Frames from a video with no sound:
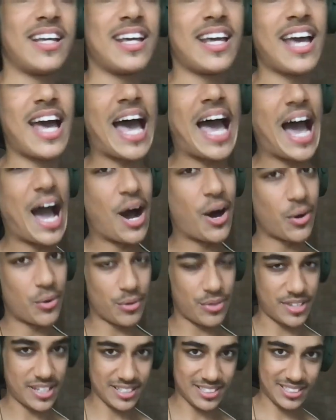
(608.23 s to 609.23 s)
how
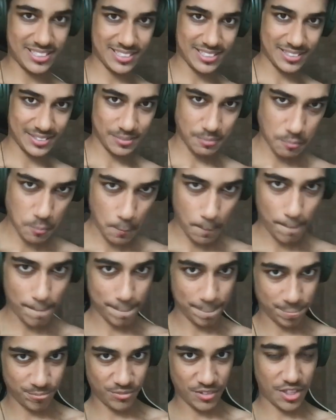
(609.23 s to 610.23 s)
this
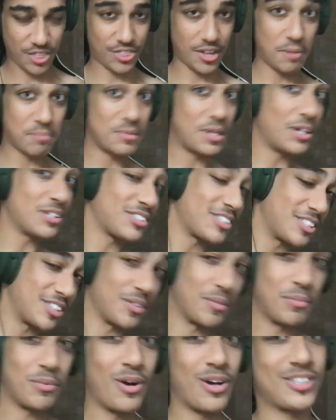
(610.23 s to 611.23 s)
thumbnail
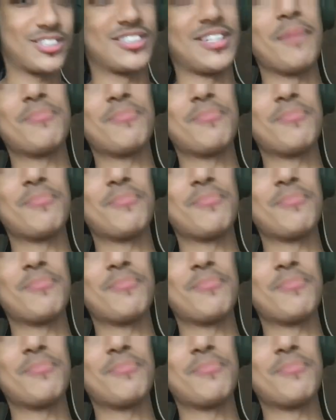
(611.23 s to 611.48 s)
system works. I'm